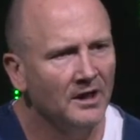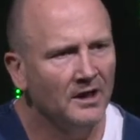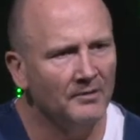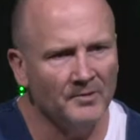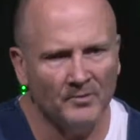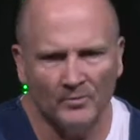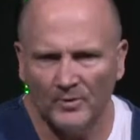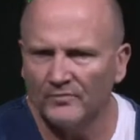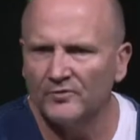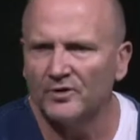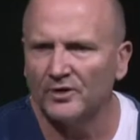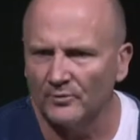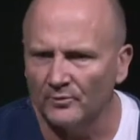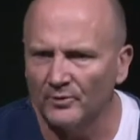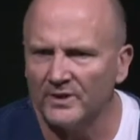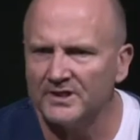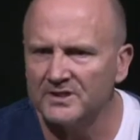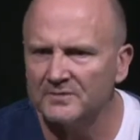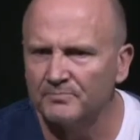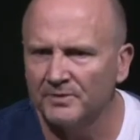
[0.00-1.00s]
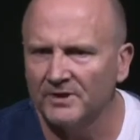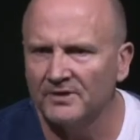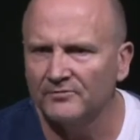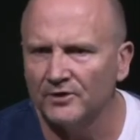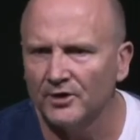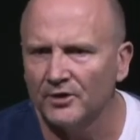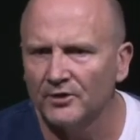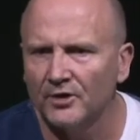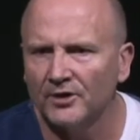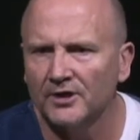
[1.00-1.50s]
I mean, we've got to rest, believe
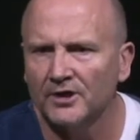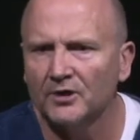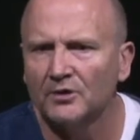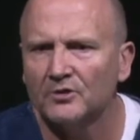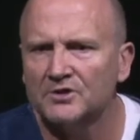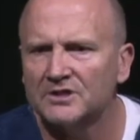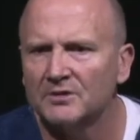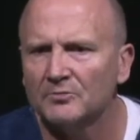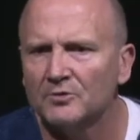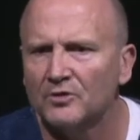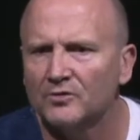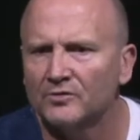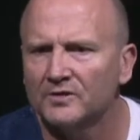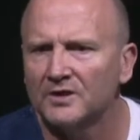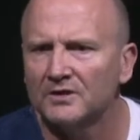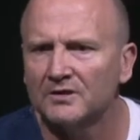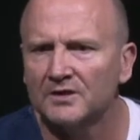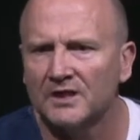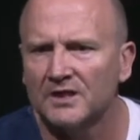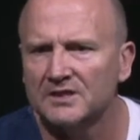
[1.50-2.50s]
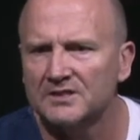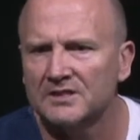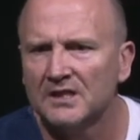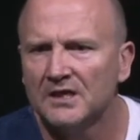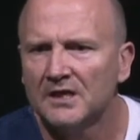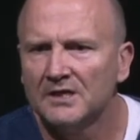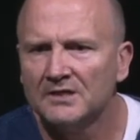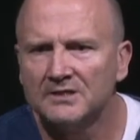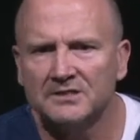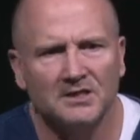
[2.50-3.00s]
it or not. I know some of you think that us
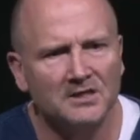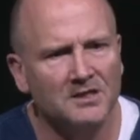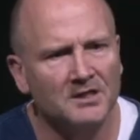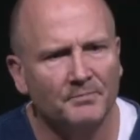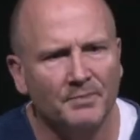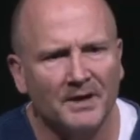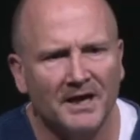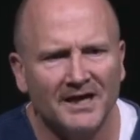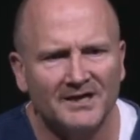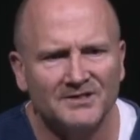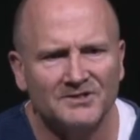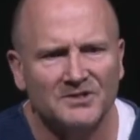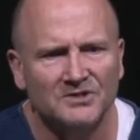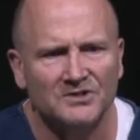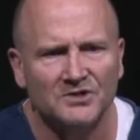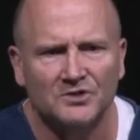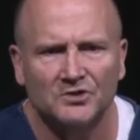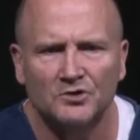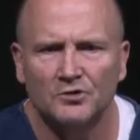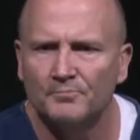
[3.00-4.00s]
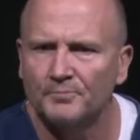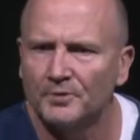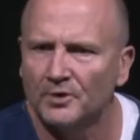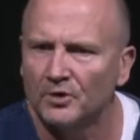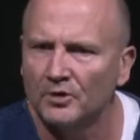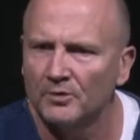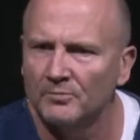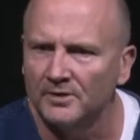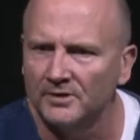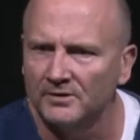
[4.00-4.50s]
senior pastors are
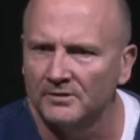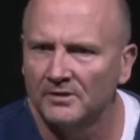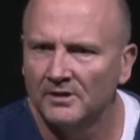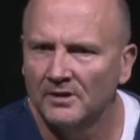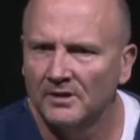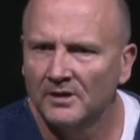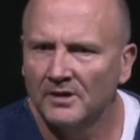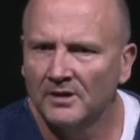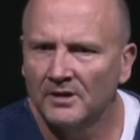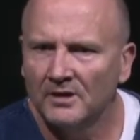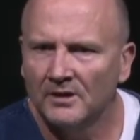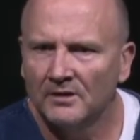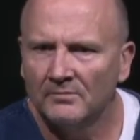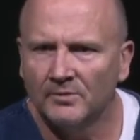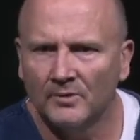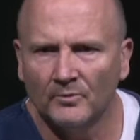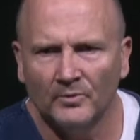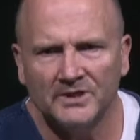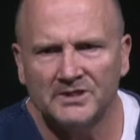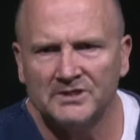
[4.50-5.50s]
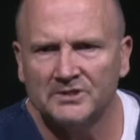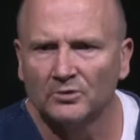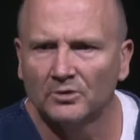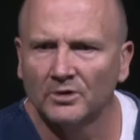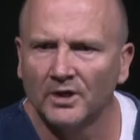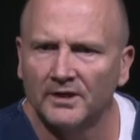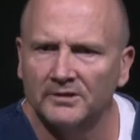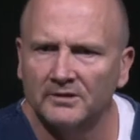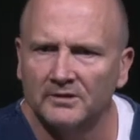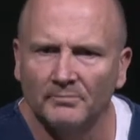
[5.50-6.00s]
superhuman, but we still
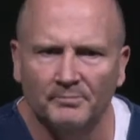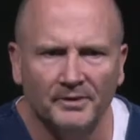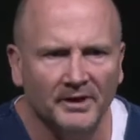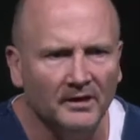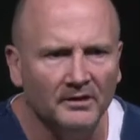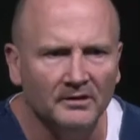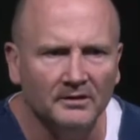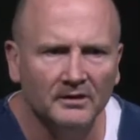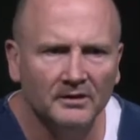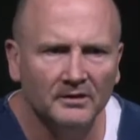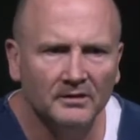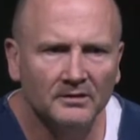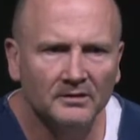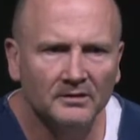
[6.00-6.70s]
like the bed.